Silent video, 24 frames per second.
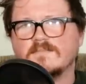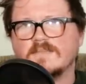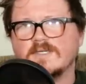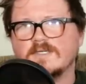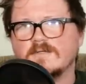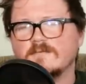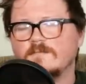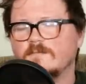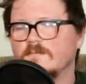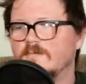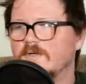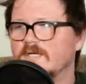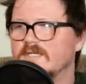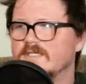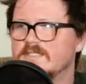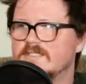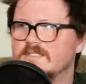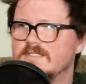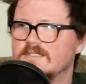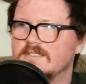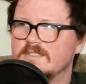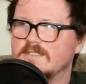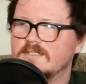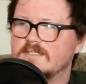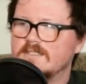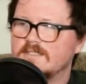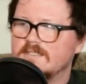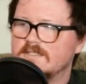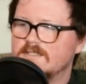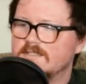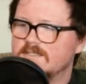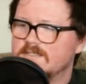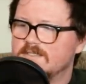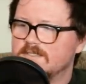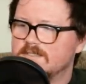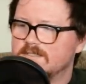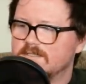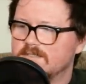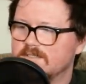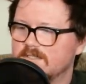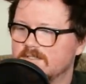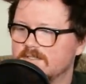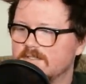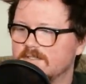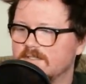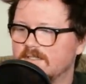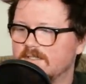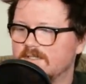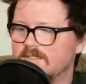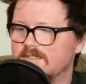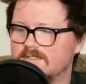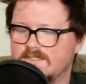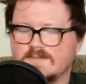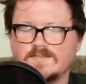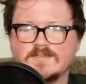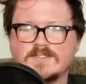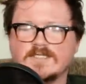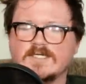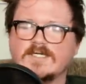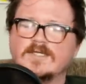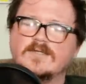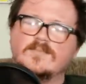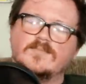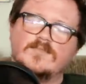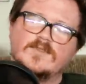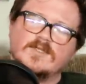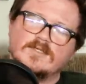Midwest. It's such an awesome time.